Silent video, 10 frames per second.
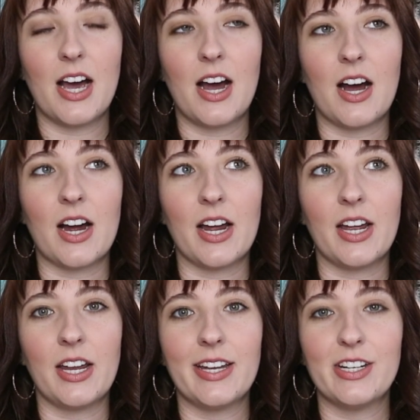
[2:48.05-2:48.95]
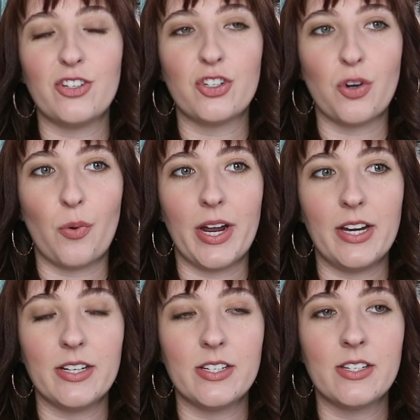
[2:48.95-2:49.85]
I
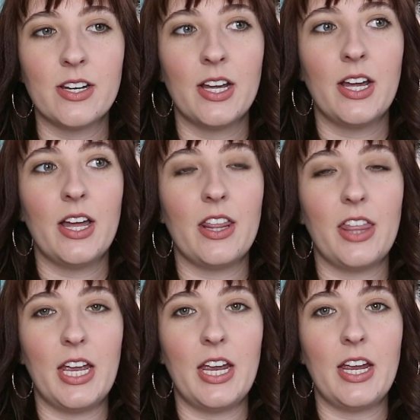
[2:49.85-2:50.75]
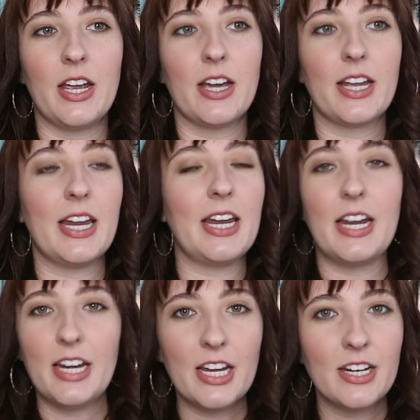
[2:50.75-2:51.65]
enjoyed the
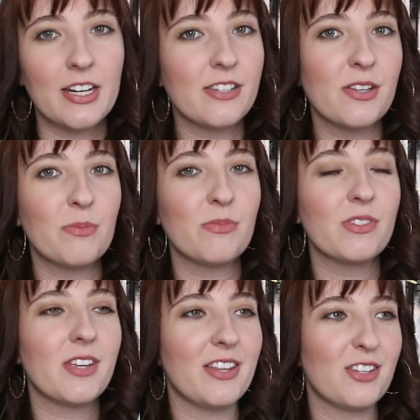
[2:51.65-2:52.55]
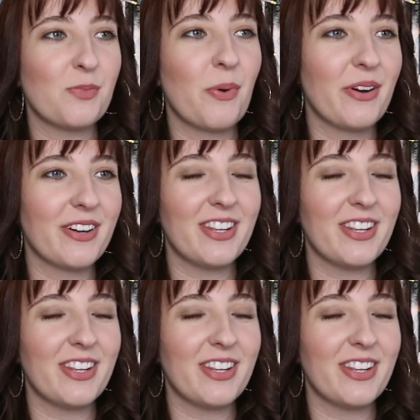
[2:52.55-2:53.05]
Canadianisms in this book.